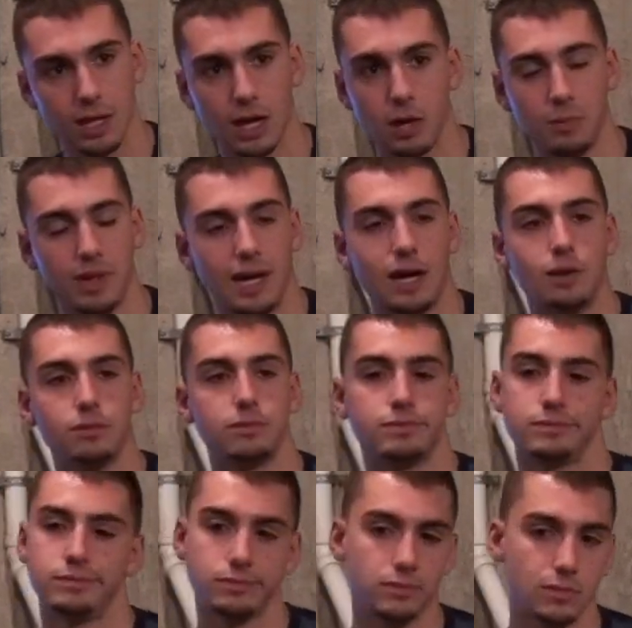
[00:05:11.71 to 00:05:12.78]
help me out,
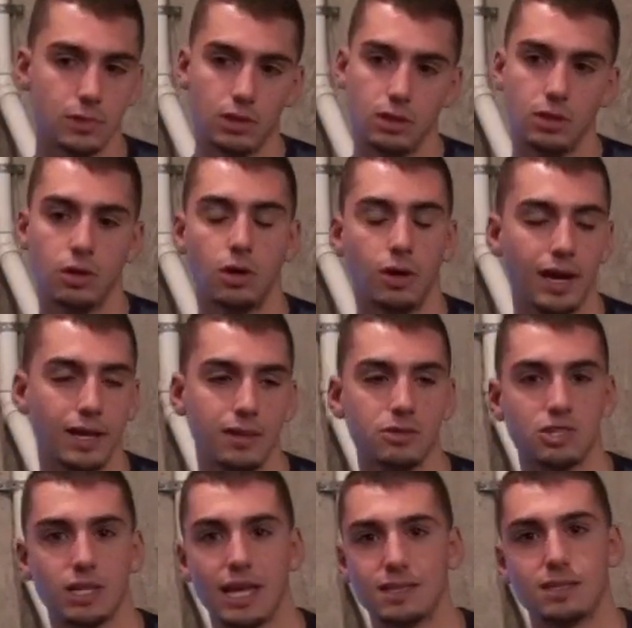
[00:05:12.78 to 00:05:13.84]
you know, I,
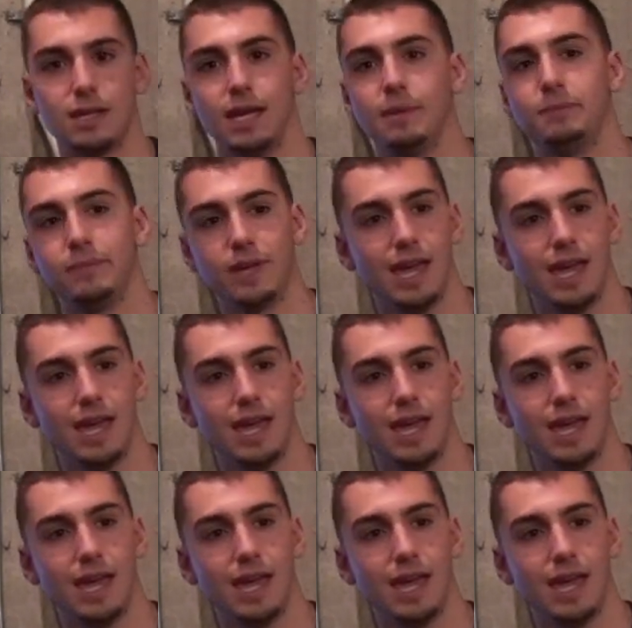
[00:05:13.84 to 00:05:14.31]
there's a lot to name.